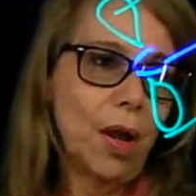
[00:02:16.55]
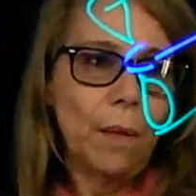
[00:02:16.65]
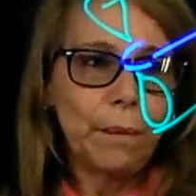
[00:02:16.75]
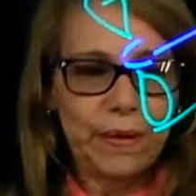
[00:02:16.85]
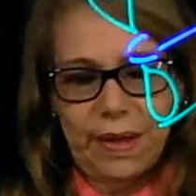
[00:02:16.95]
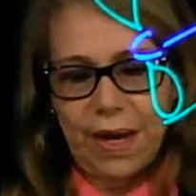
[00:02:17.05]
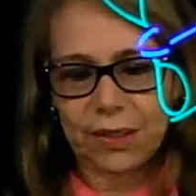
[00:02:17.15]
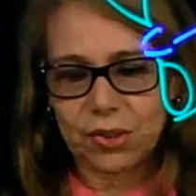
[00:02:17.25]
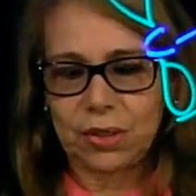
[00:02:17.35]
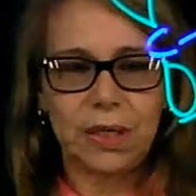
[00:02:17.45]
But
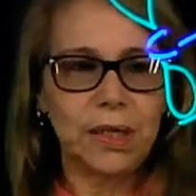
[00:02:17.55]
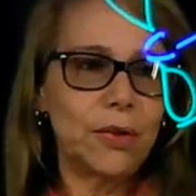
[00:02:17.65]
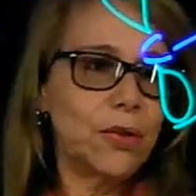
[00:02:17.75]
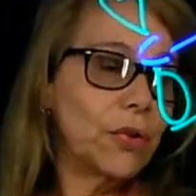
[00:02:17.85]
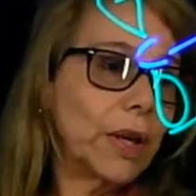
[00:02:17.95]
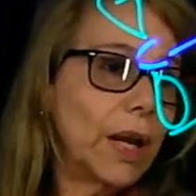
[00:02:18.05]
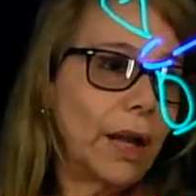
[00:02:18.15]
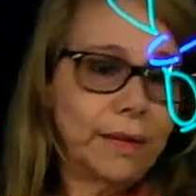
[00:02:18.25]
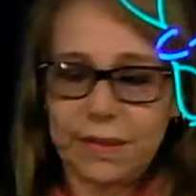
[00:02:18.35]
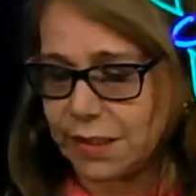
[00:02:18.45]
actually, you cannot
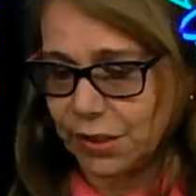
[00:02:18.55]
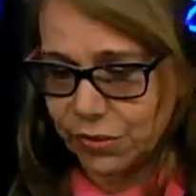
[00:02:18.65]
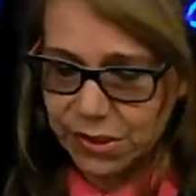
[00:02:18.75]
distinguish.